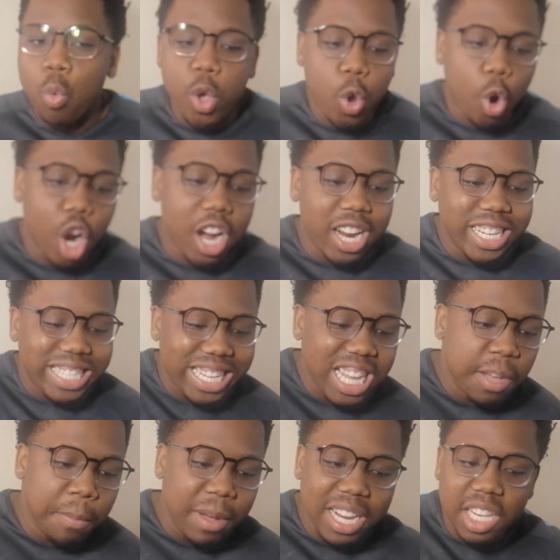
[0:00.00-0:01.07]
We were a
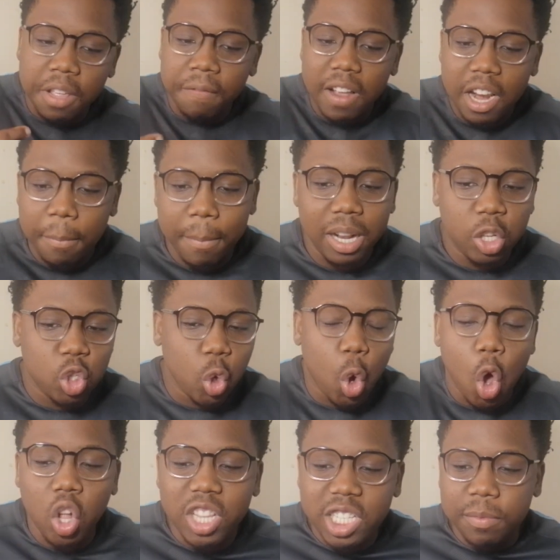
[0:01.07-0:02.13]
team in development,
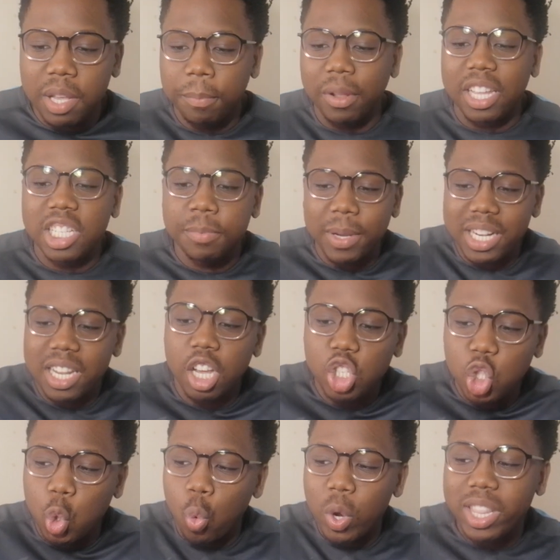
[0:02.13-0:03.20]
so all these people expecting
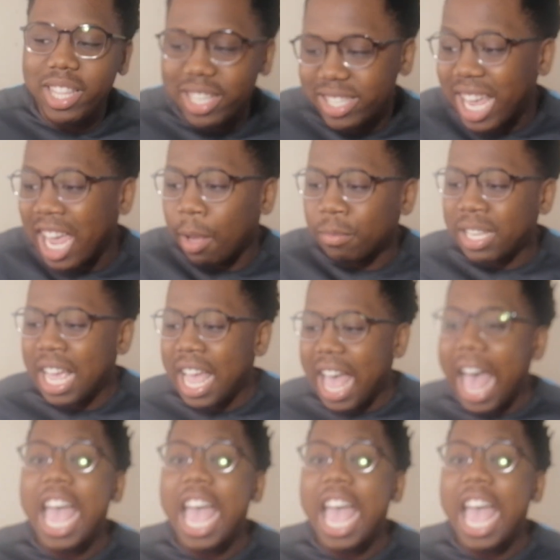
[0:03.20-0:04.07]
us to win these games.